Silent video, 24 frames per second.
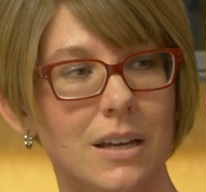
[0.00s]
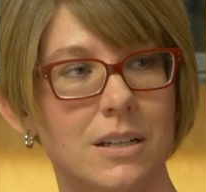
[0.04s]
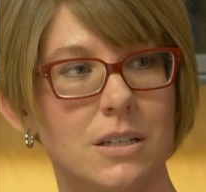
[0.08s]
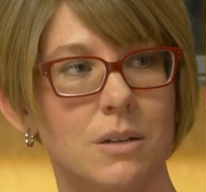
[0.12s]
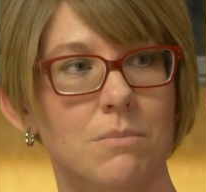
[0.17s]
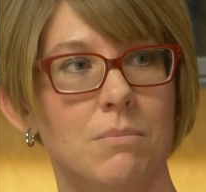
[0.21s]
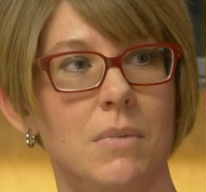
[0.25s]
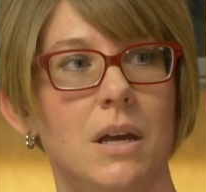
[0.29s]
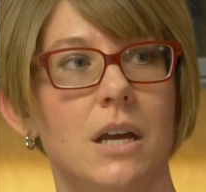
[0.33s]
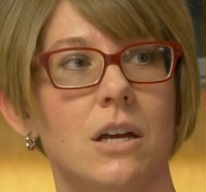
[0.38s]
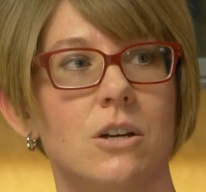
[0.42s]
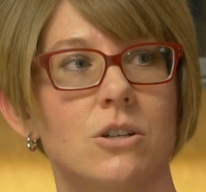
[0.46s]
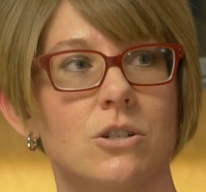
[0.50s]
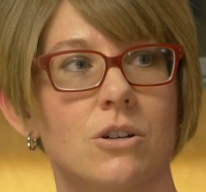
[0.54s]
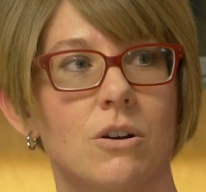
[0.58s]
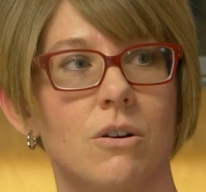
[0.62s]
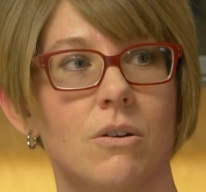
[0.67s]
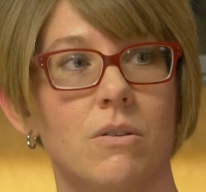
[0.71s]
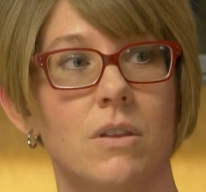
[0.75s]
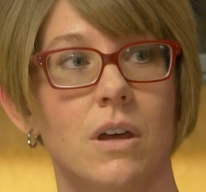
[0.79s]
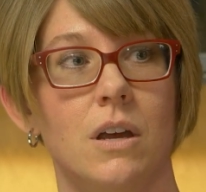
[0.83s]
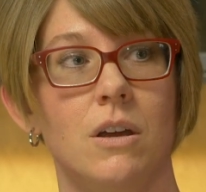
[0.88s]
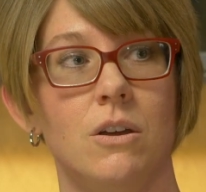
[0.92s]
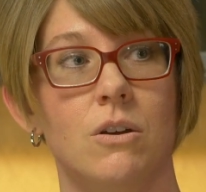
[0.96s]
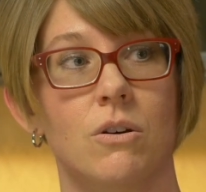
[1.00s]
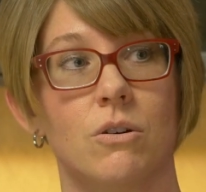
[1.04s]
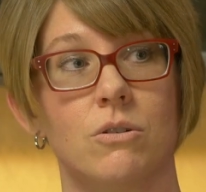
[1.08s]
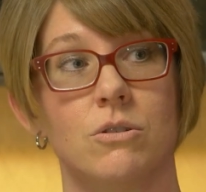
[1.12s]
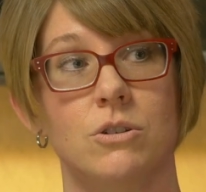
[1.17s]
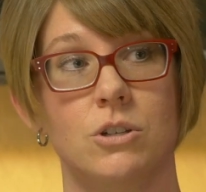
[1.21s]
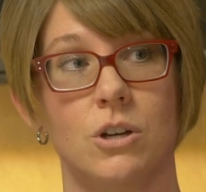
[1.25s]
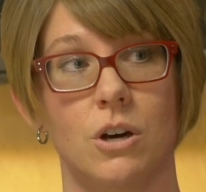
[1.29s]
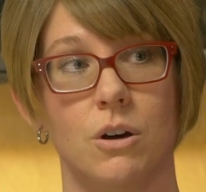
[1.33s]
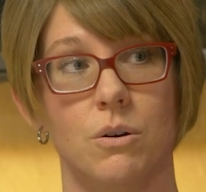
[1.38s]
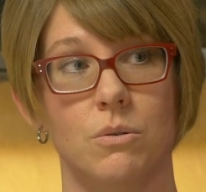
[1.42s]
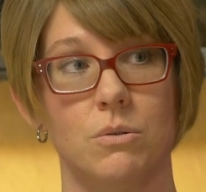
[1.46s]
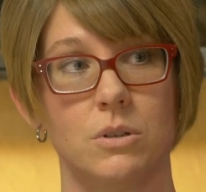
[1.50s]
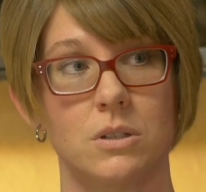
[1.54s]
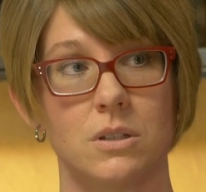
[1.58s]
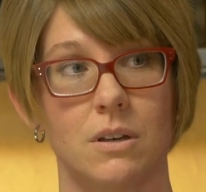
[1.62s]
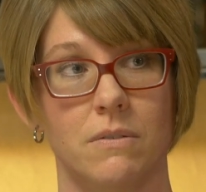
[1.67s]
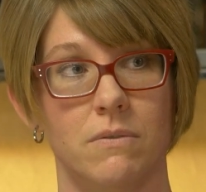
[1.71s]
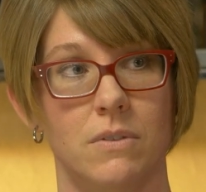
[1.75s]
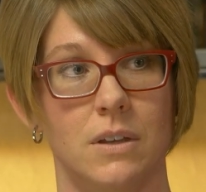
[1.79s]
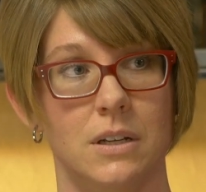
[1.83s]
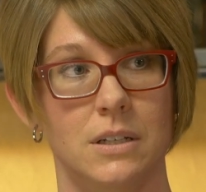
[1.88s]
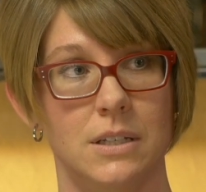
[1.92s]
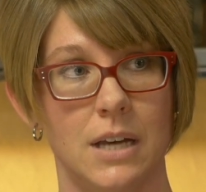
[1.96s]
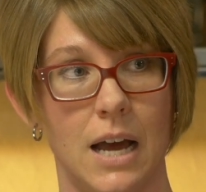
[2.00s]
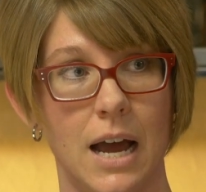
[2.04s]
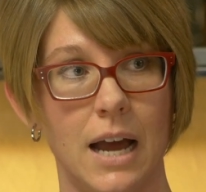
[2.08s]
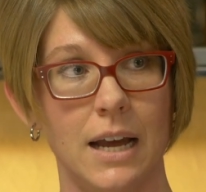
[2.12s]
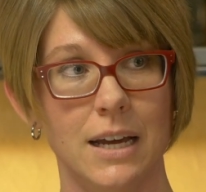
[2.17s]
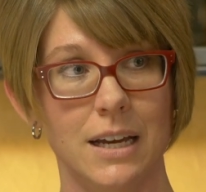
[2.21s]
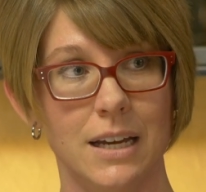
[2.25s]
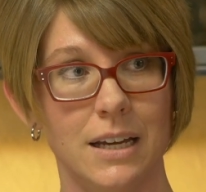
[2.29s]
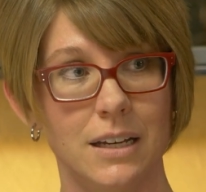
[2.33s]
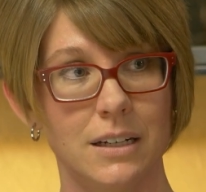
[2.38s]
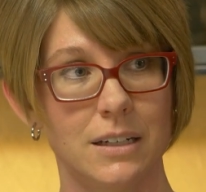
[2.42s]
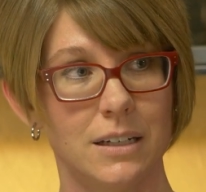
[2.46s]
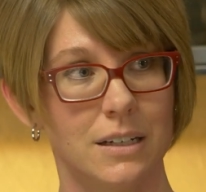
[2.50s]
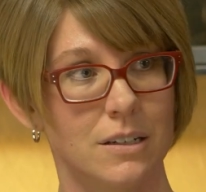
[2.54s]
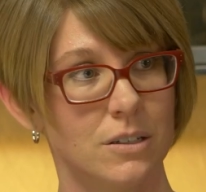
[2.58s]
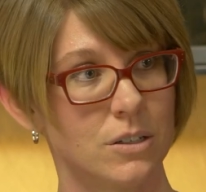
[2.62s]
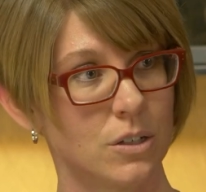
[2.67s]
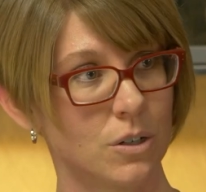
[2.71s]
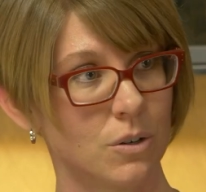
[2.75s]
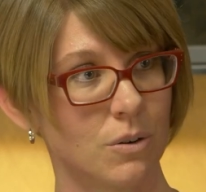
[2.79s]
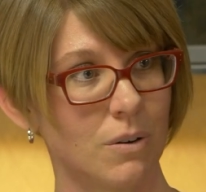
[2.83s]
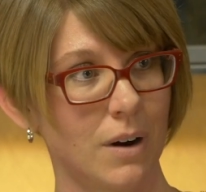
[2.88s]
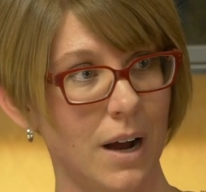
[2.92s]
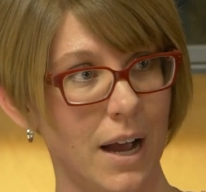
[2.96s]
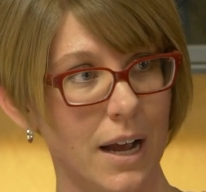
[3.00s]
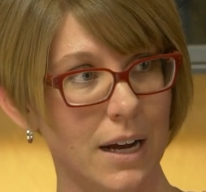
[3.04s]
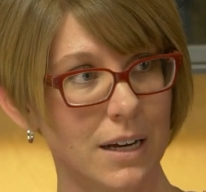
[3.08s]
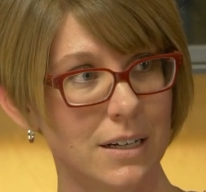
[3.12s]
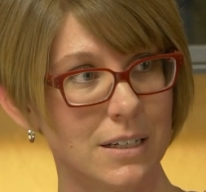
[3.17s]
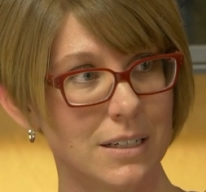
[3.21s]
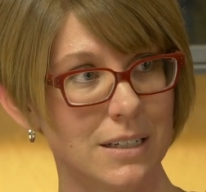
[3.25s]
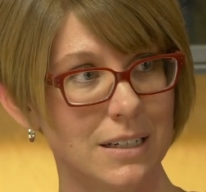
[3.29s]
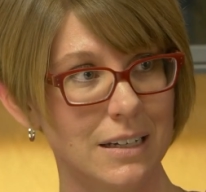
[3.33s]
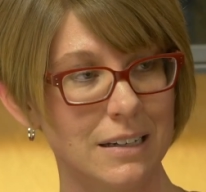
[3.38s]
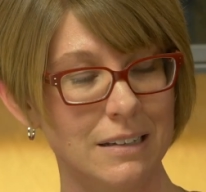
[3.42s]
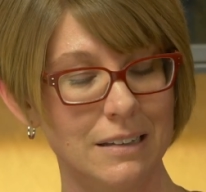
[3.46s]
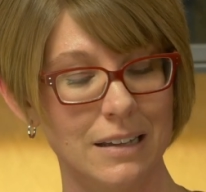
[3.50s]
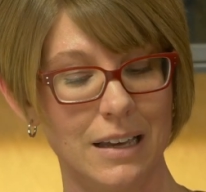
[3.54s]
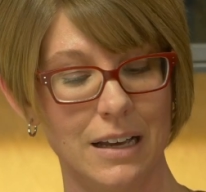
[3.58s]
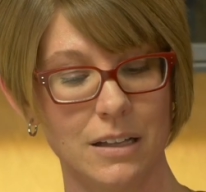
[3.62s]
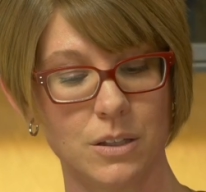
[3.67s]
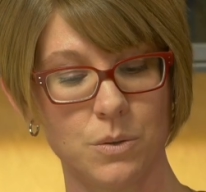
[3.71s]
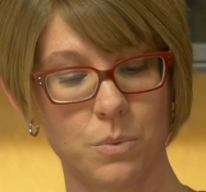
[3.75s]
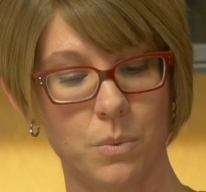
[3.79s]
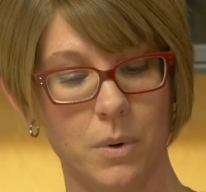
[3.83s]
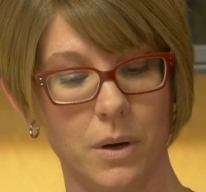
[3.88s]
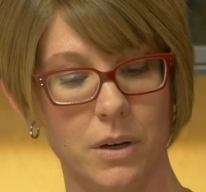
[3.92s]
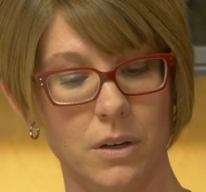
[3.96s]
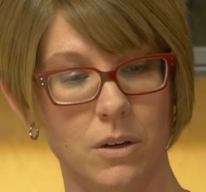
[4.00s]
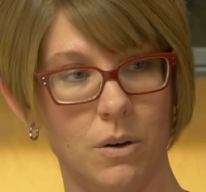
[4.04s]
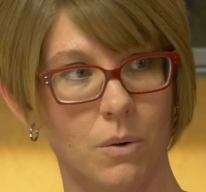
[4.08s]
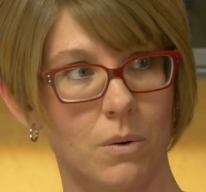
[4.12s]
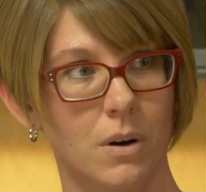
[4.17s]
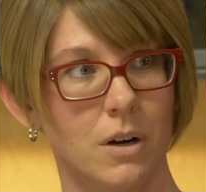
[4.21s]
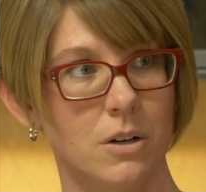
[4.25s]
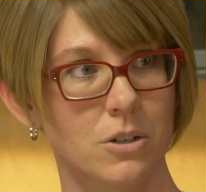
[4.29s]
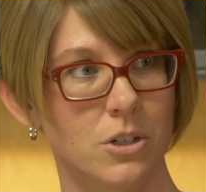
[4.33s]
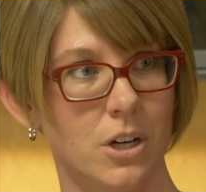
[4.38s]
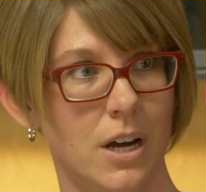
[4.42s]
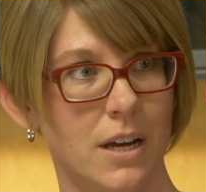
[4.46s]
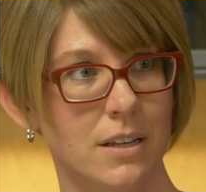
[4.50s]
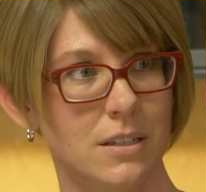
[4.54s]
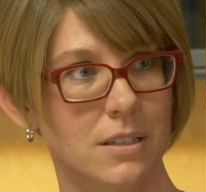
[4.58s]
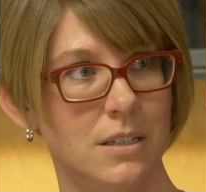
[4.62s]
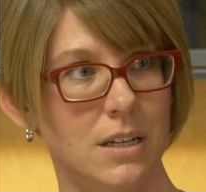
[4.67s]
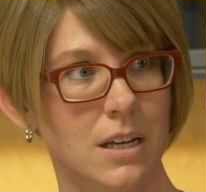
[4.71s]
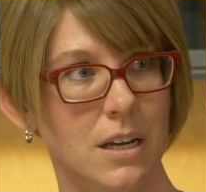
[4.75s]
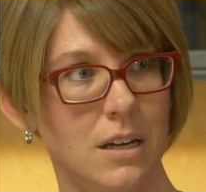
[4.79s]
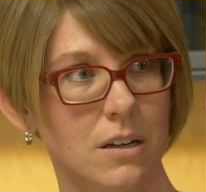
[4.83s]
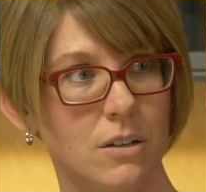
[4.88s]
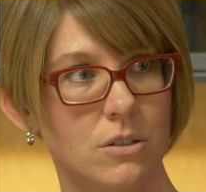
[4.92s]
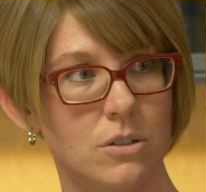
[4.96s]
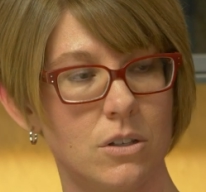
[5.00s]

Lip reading: to make sure that your dose of the diet is correct, and that's what you're ingesting.